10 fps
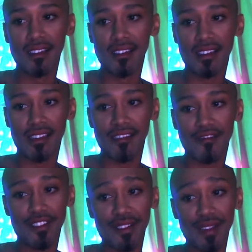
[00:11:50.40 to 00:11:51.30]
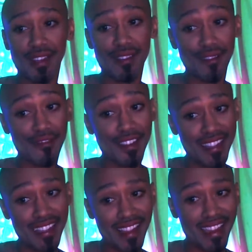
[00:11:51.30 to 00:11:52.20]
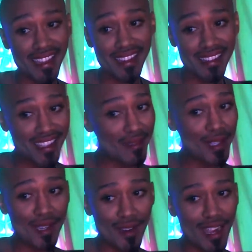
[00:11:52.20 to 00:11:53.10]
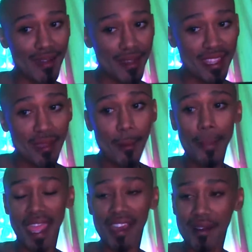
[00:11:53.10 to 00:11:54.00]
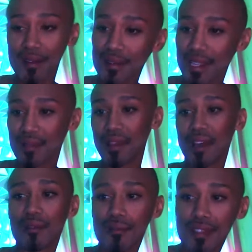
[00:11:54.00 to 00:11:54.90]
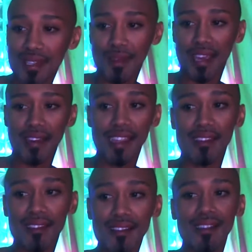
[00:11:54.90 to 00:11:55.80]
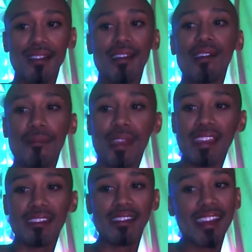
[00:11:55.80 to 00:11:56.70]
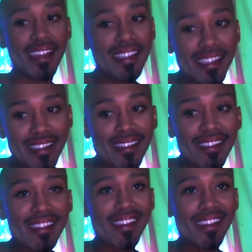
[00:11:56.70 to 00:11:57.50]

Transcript: And if you're new here, don't forget to like, subscribe, hit the bell, you know, because we out here making connections.